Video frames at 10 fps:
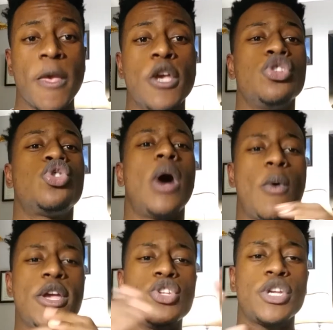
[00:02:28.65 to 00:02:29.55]
So I
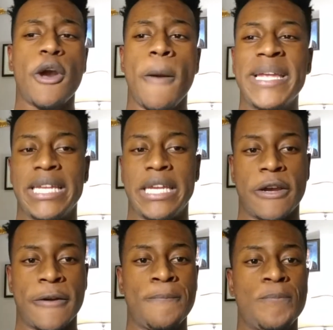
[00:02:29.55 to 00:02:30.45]
want you to come in
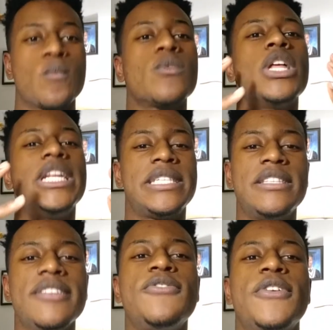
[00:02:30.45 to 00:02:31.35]
here, listen to
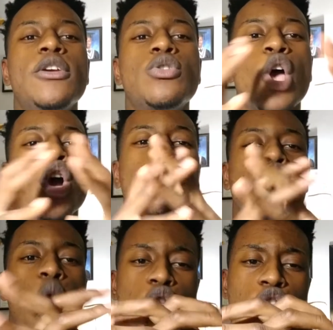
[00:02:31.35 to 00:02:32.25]
these videos,
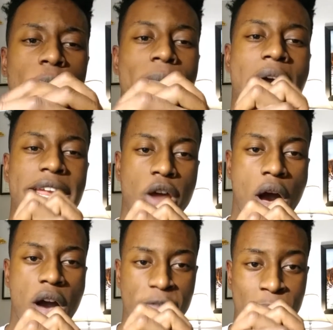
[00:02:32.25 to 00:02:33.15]
close your mind
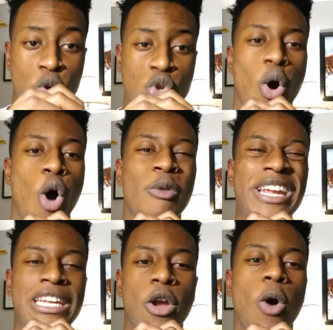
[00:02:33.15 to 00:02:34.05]
off from what you already
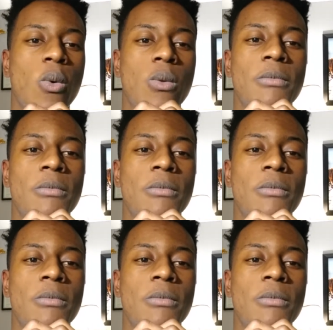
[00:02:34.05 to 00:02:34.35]
know,